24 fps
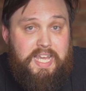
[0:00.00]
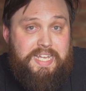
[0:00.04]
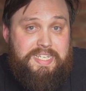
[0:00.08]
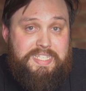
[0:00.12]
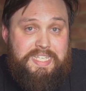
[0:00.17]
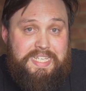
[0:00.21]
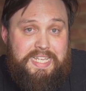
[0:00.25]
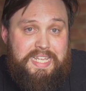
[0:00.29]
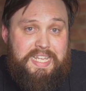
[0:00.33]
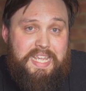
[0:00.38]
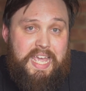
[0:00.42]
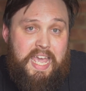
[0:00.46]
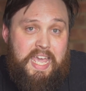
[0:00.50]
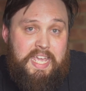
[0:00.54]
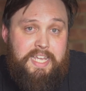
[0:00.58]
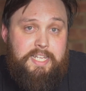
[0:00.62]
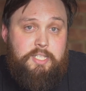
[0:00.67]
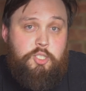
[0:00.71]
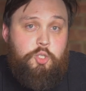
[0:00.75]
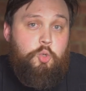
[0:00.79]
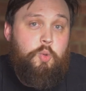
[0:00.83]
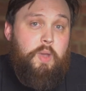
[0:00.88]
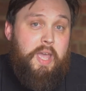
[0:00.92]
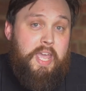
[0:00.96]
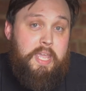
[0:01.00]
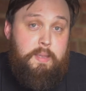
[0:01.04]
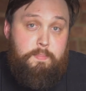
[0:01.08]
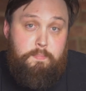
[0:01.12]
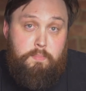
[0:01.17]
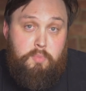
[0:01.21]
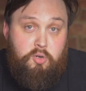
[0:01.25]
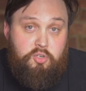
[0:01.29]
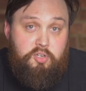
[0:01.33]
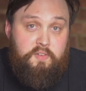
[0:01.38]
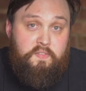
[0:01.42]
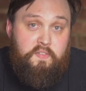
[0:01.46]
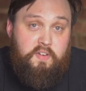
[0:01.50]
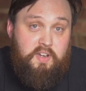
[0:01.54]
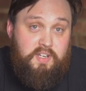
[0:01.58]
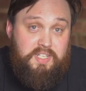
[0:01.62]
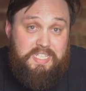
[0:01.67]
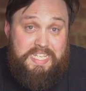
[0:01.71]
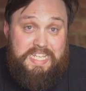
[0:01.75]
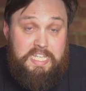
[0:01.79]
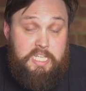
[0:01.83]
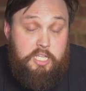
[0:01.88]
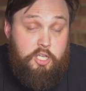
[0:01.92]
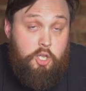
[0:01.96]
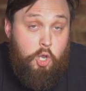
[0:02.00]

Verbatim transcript: that TA to a modified E.